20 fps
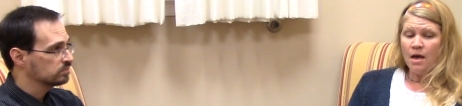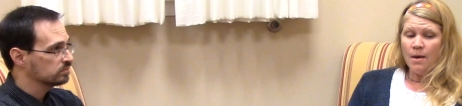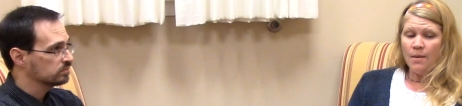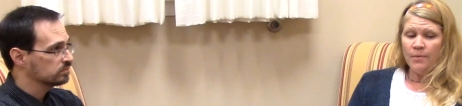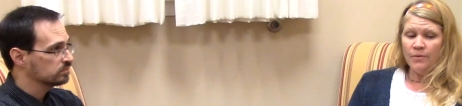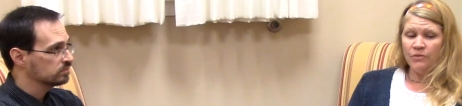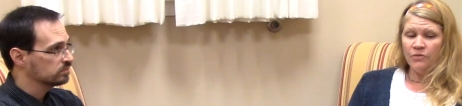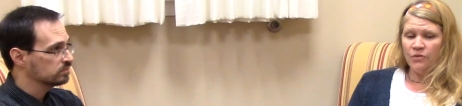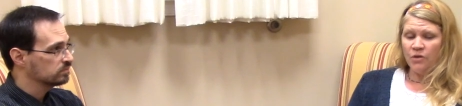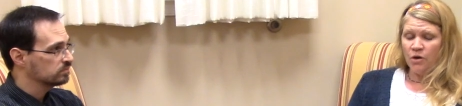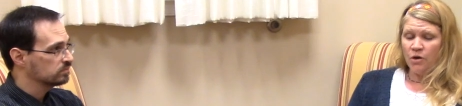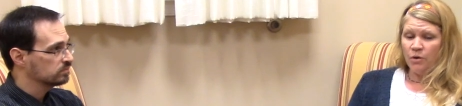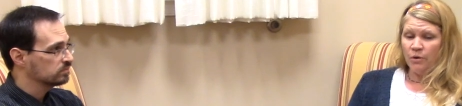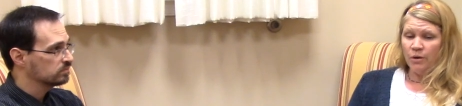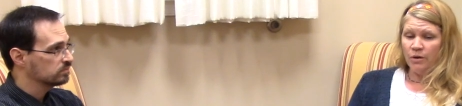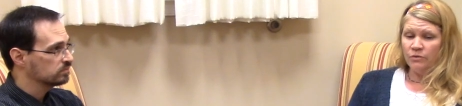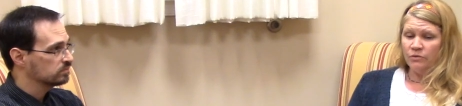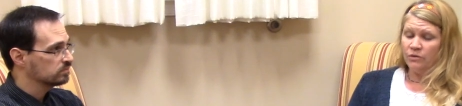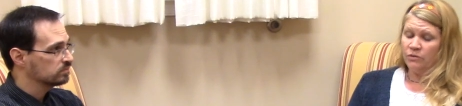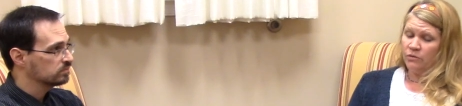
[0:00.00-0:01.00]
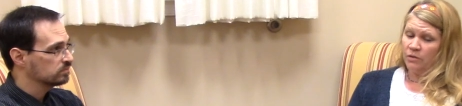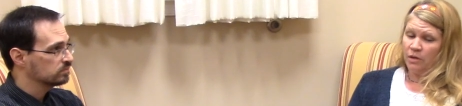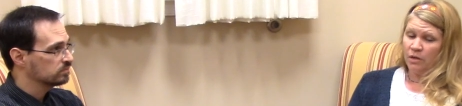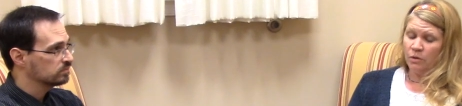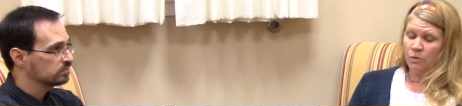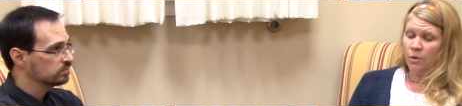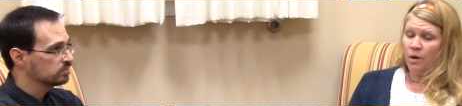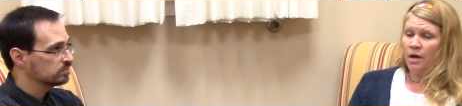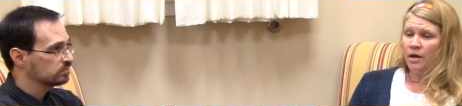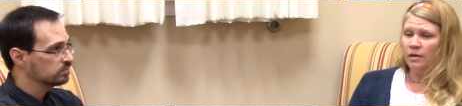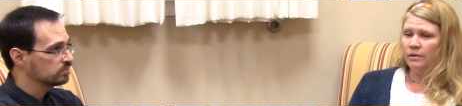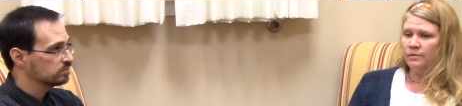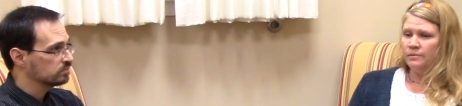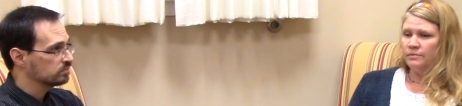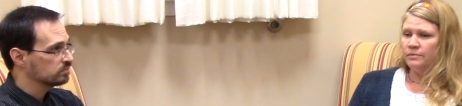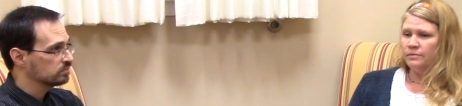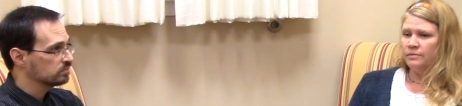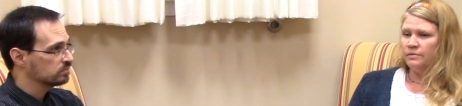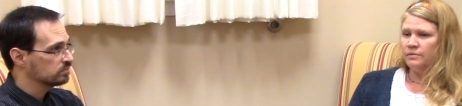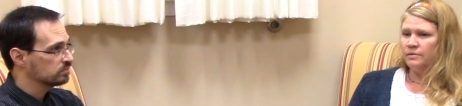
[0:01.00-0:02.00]
Speaker 1: So I was just like, well,
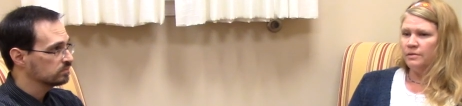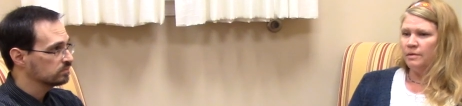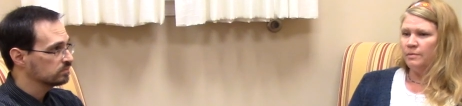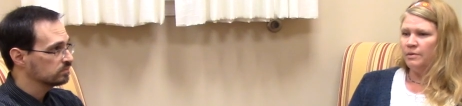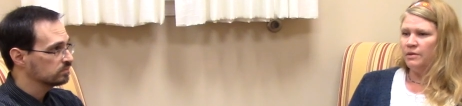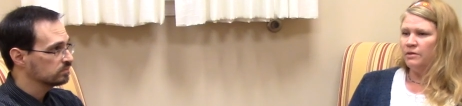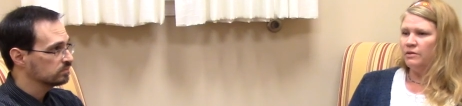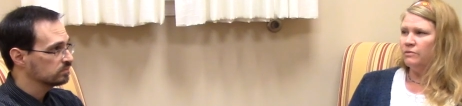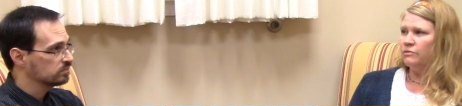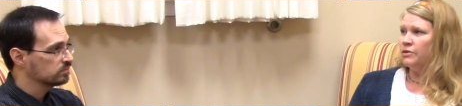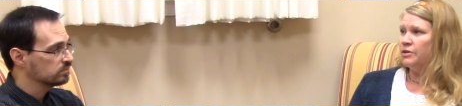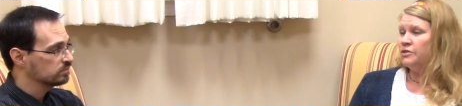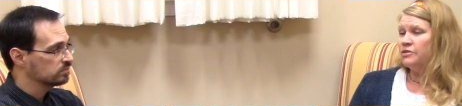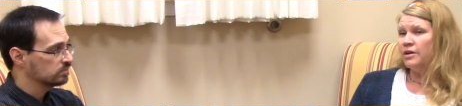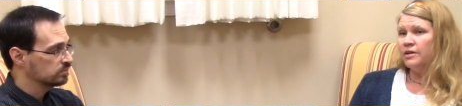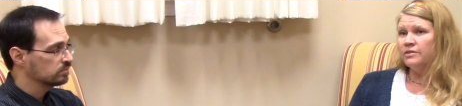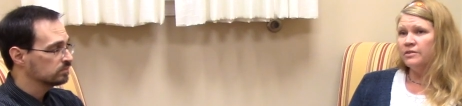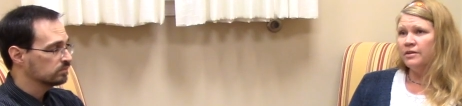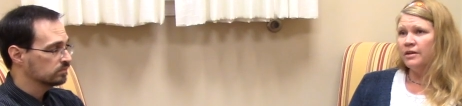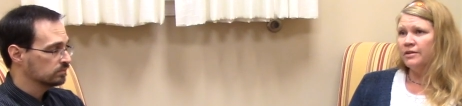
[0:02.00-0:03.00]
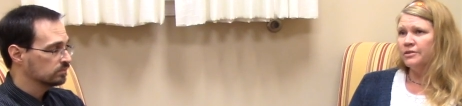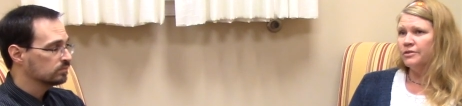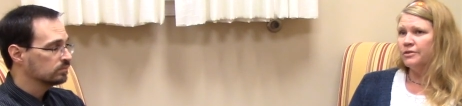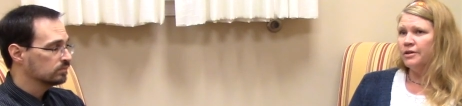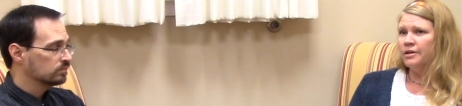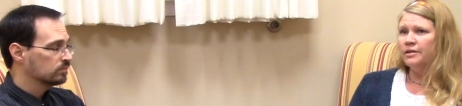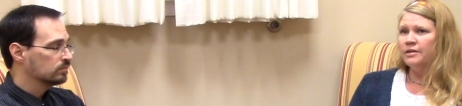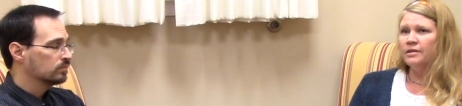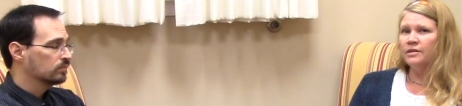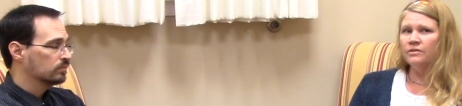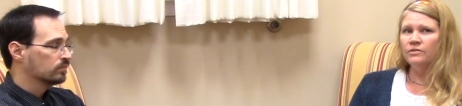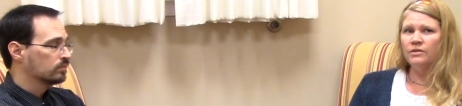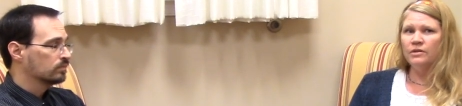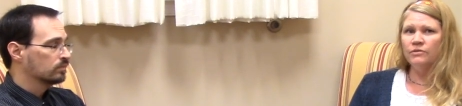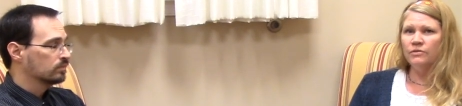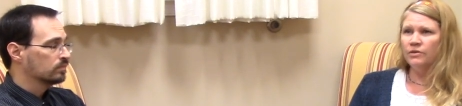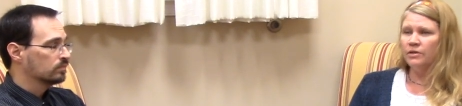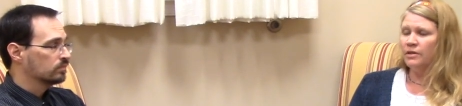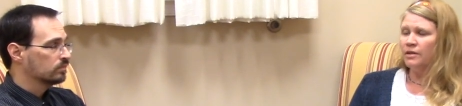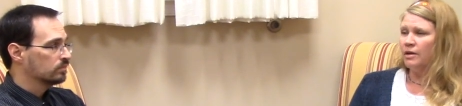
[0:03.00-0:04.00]
let me reach out to Dr. Grande and see if
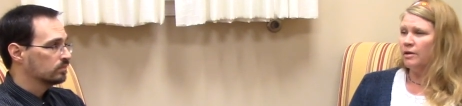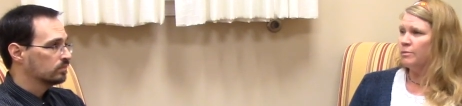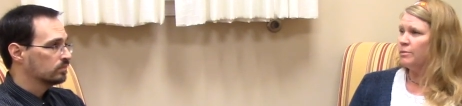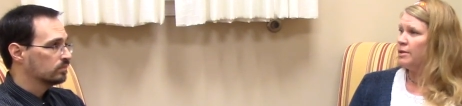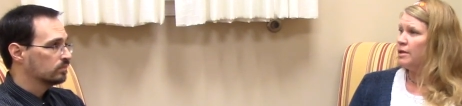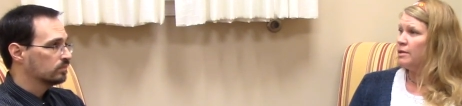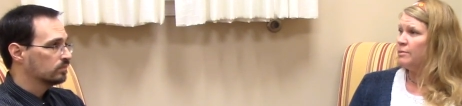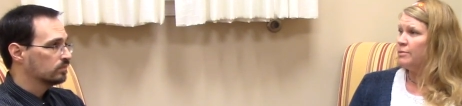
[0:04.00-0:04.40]
it can help me,